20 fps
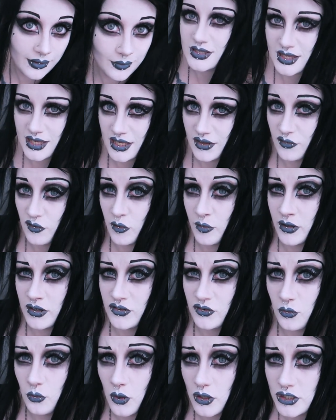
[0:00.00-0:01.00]
So thank you very
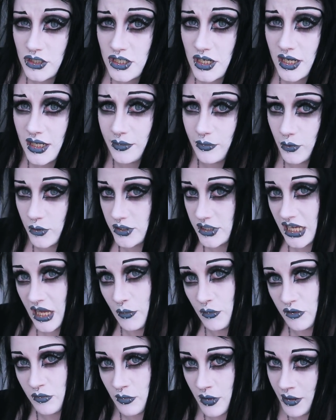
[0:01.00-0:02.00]
much for watching and putting
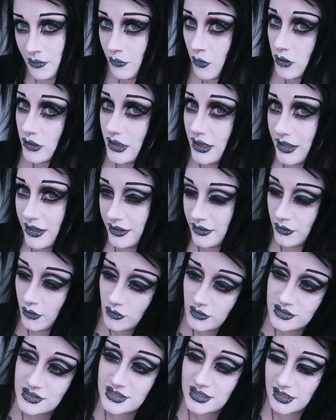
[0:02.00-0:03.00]
up with my modelling
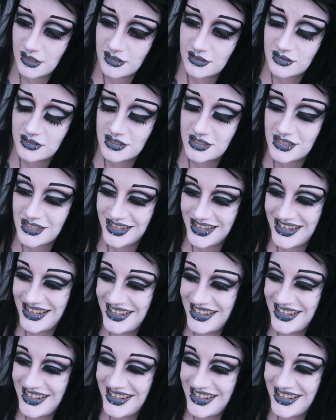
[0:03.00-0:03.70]
non-skills.